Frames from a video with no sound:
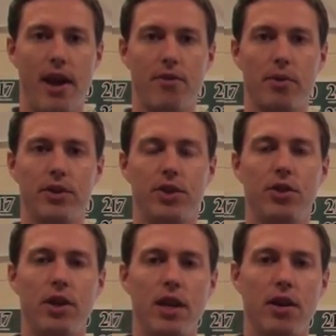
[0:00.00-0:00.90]
everyone's
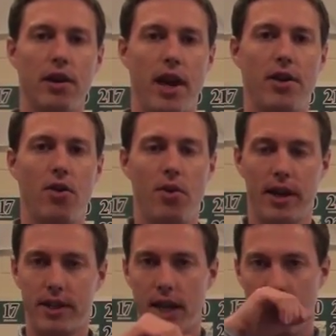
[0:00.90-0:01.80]
too eager and I don't
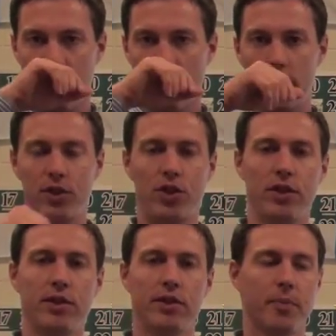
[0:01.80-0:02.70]
want to take any
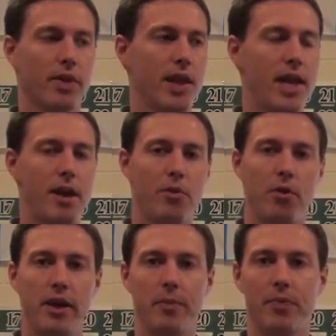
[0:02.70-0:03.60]
questions at that
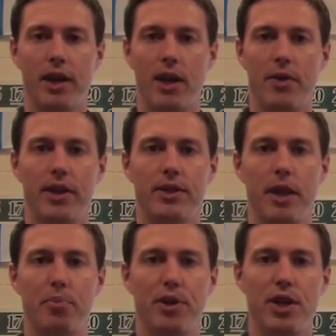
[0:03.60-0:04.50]
moment, and I want to
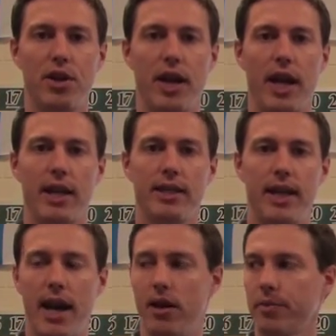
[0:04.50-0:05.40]
say put your hand
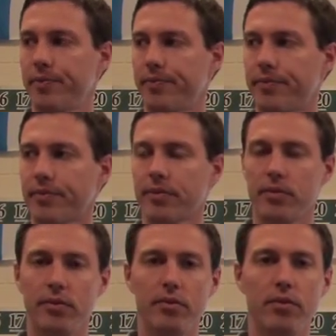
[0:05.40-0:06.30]
down,
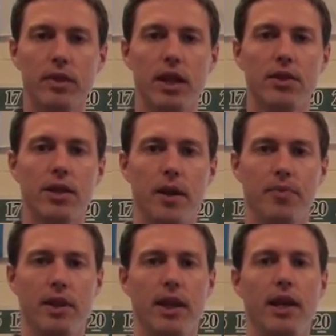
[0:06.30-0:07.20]
I'll say
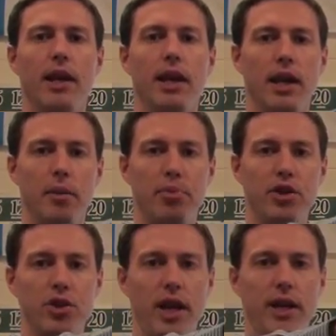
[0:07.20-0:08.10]

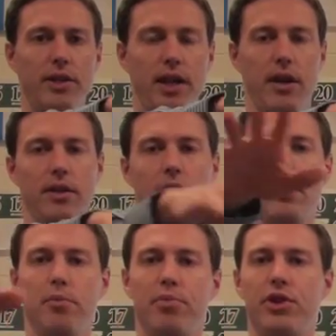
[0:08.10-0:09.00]
put your hands down,
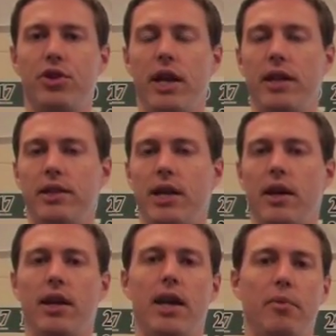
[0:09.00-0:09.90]
put your hands down,
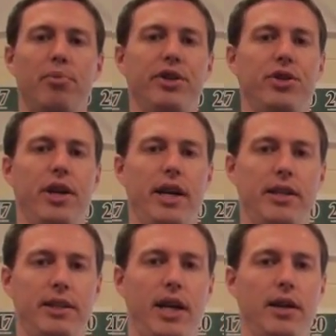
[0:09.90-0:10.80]
put your
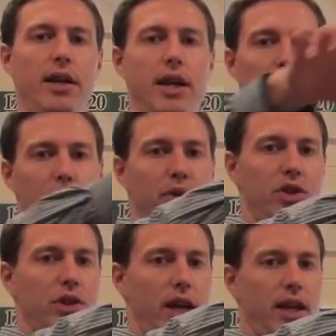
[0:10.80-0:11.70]
hands down,
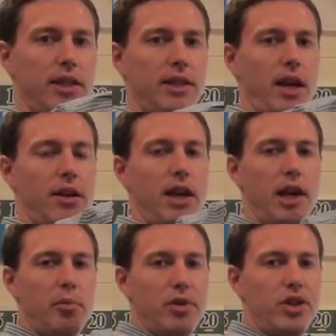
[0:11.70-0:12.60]
put your hands down,
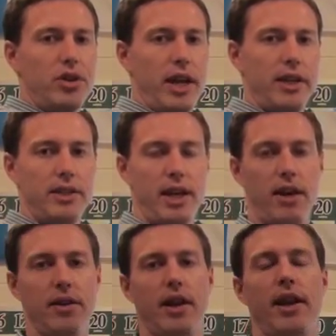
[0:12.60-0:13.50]
put your hands
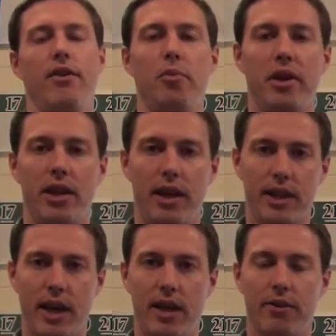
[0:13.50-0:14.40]
down. And I repeat it
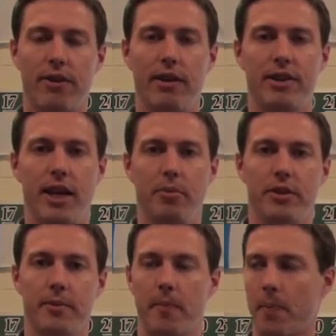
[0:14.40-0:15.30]
like that like 5 times.